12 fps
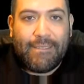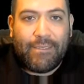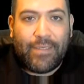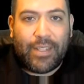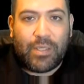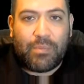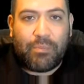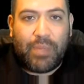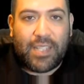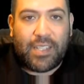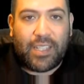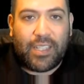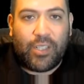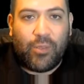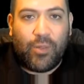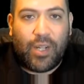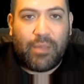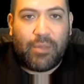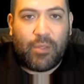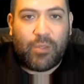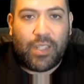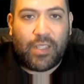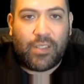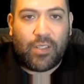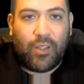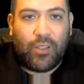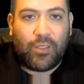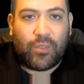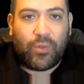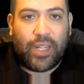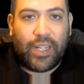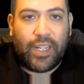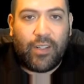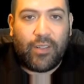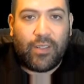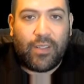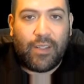We just basically don't want him using his ult right now.